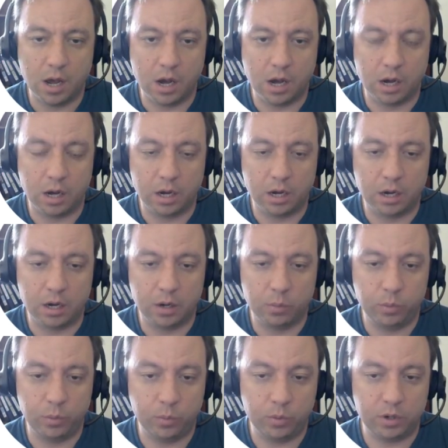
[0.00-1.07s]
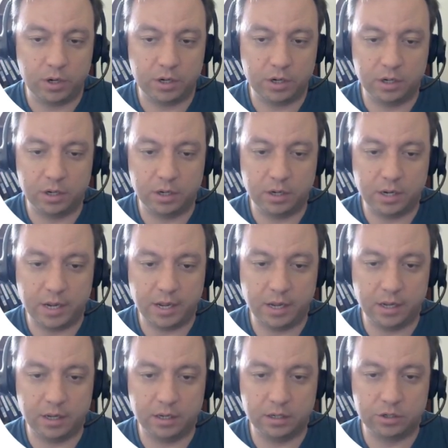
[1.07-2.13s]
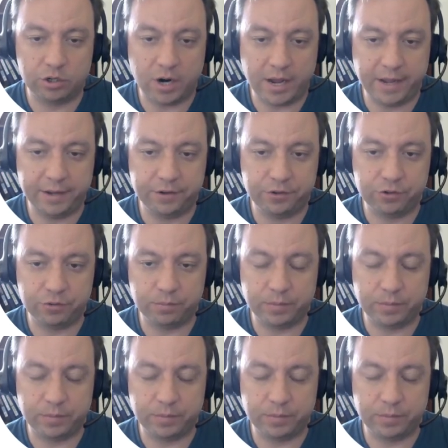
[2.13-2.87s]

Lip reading: We were trying to